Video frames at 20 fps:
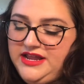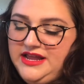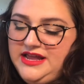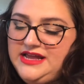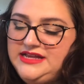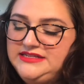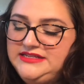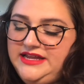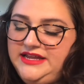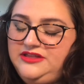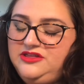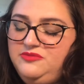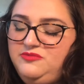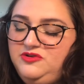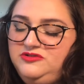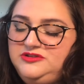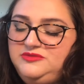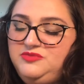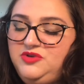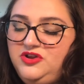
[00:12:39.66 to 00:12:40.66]
is like the
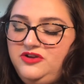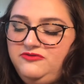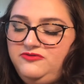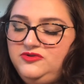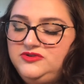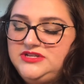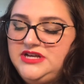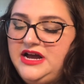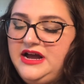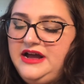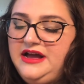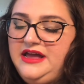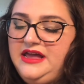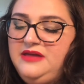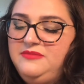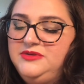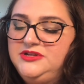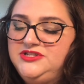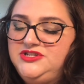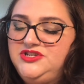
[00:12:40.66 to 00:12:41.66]
most beautiful
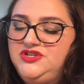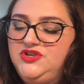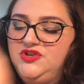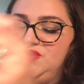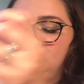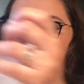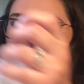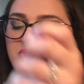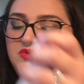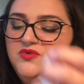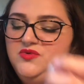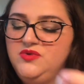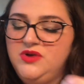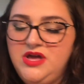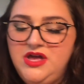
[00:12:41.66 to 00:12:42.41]
time to